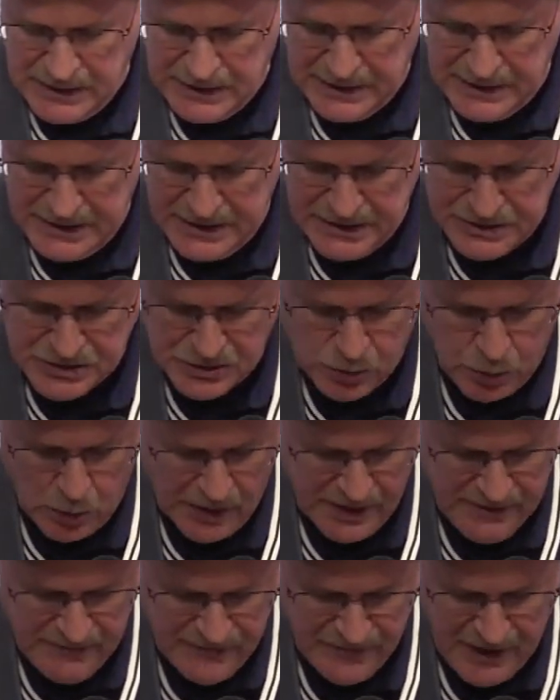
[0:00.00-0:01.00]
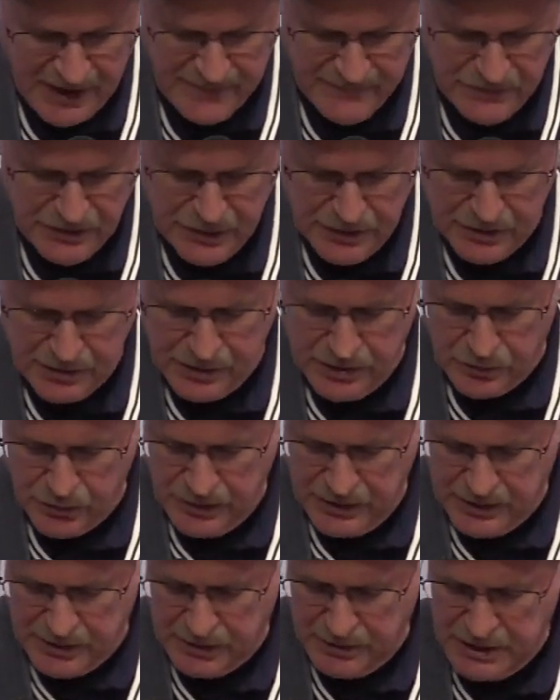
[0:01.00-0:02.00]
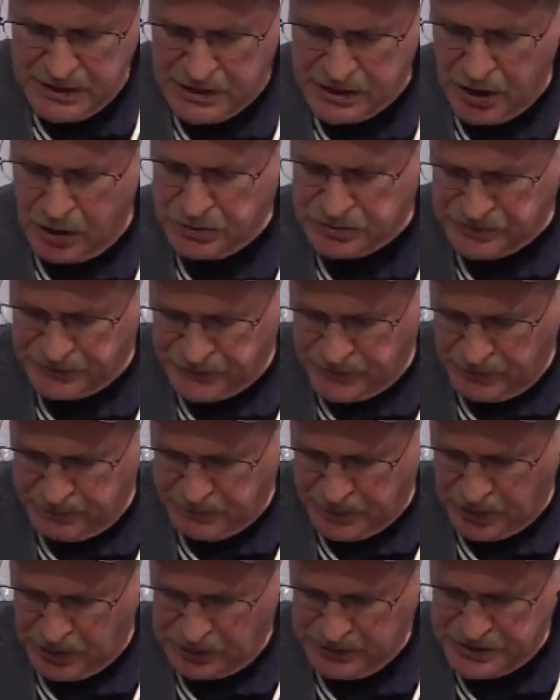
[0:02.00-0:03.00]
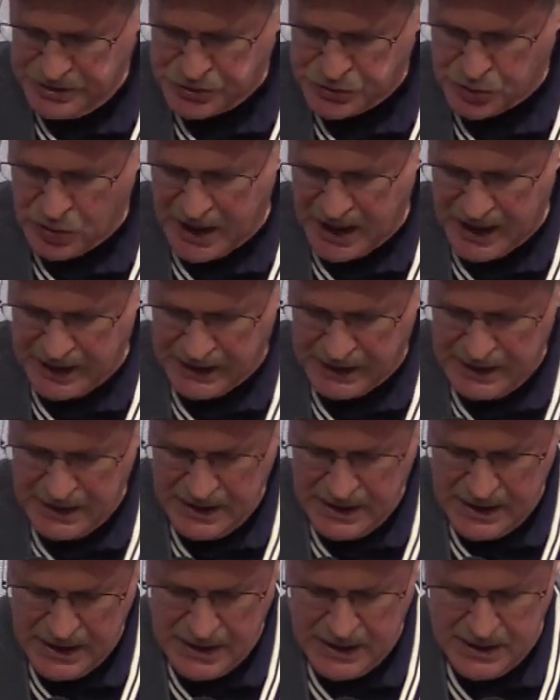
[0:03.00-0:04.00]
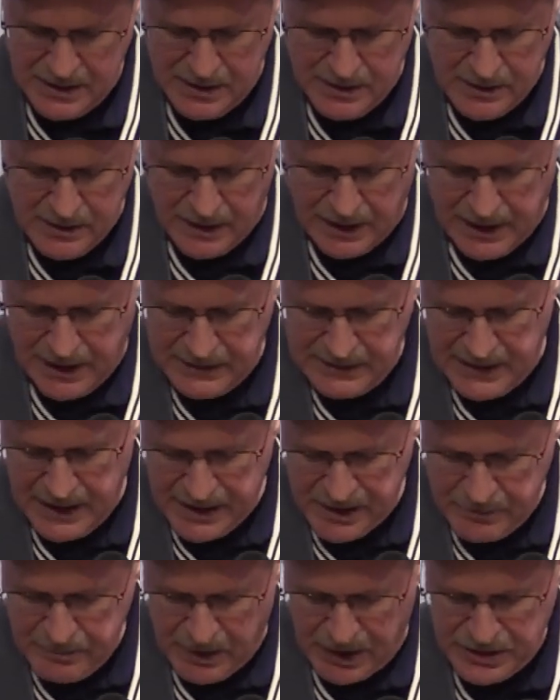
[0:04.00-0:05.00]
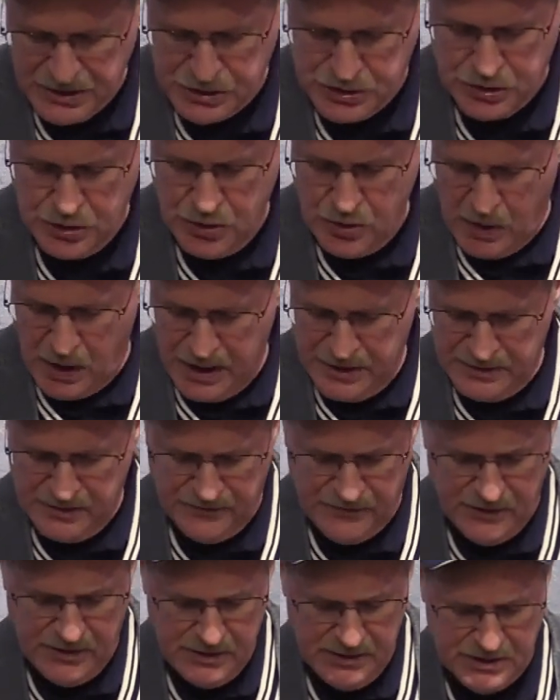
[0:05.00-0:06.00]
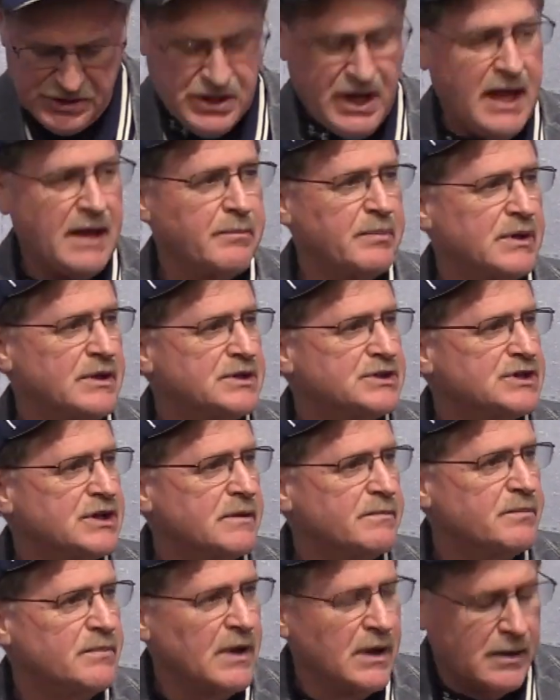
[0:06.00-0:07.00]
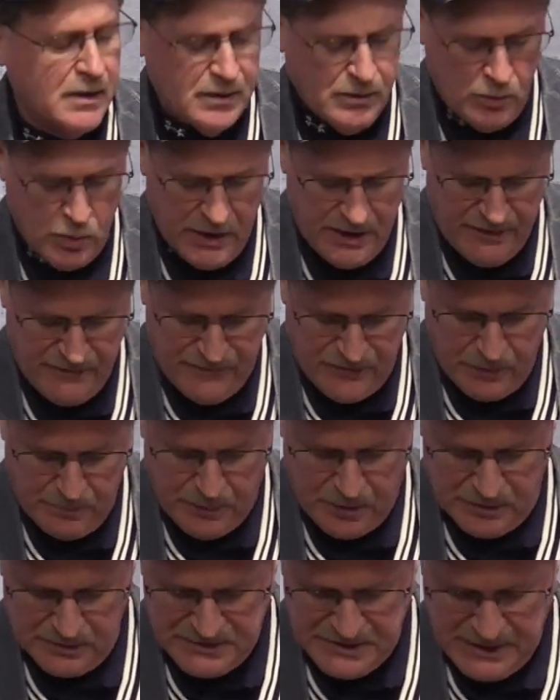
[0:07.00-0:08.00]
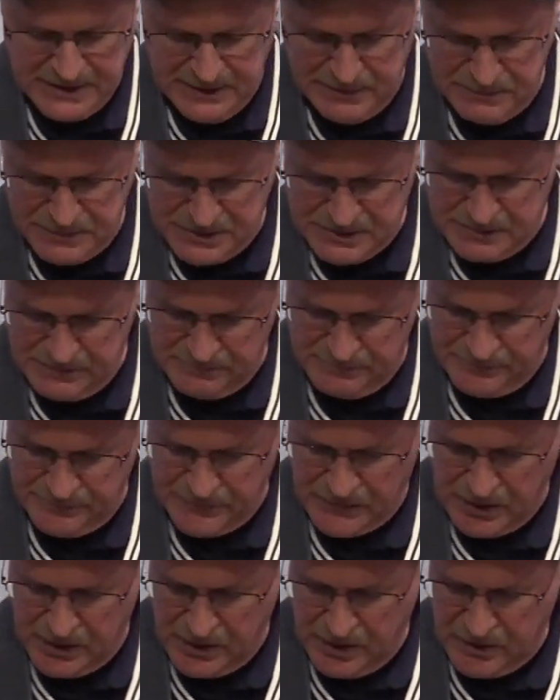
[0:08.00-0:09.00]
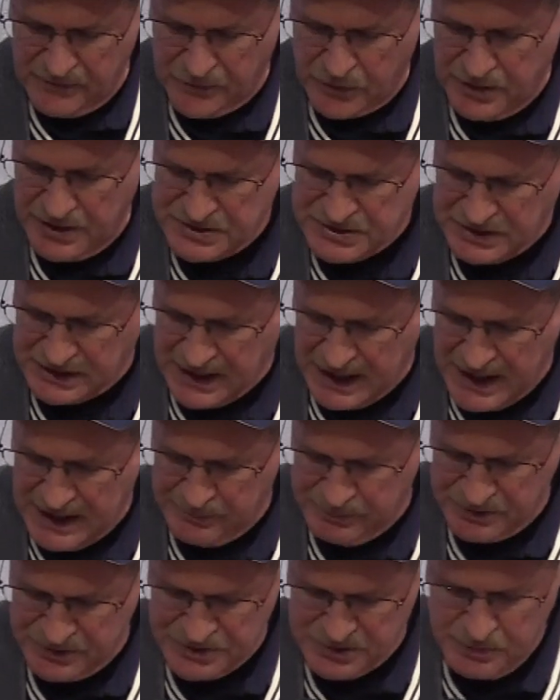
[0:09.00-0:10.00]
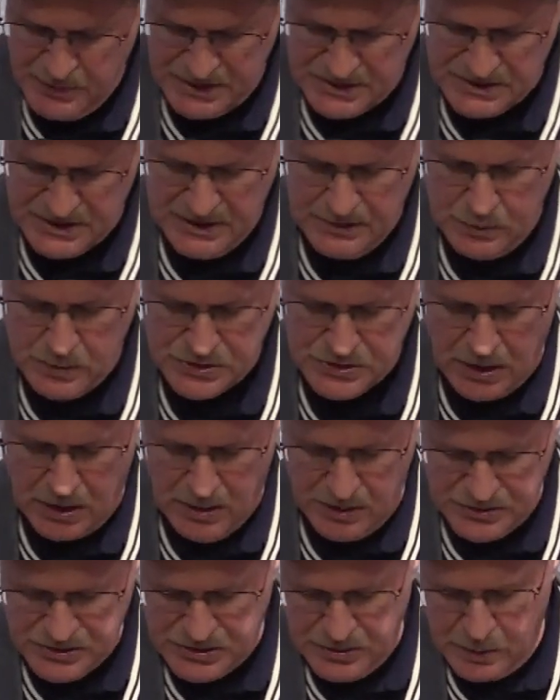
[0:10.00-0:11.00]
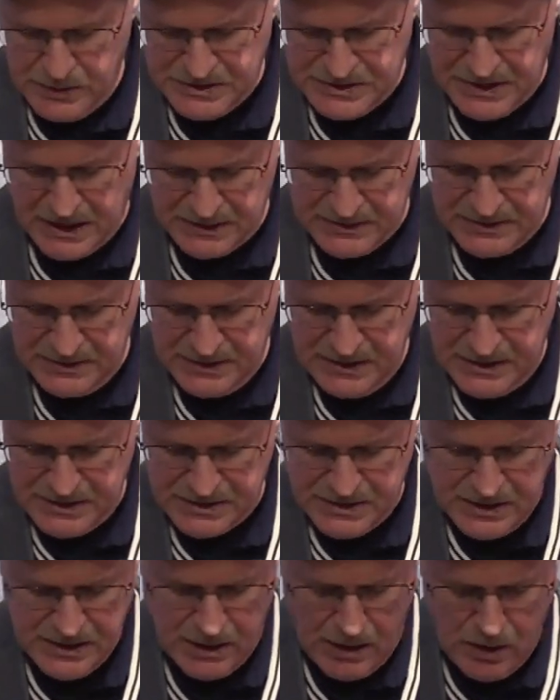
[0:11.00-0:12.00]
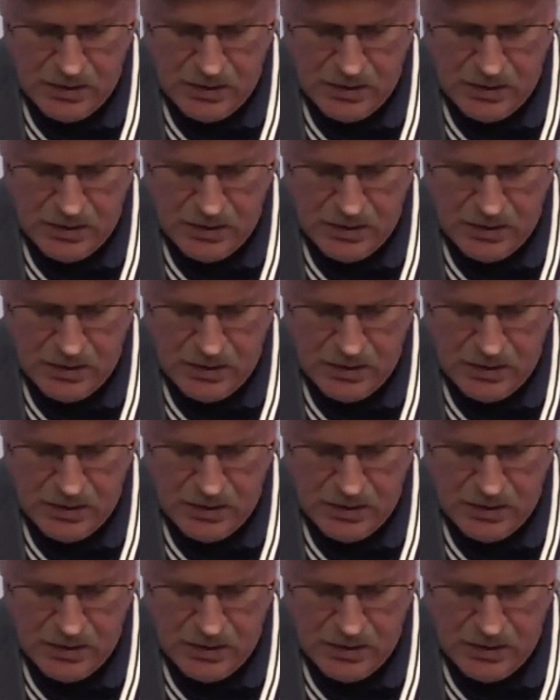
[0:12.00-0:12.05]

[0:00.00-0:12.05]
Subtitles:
In his 25-year career, he coached football and track, highlighted by 2 undefeated championship-winning football teams. For his accomplishments, he was also inducted into the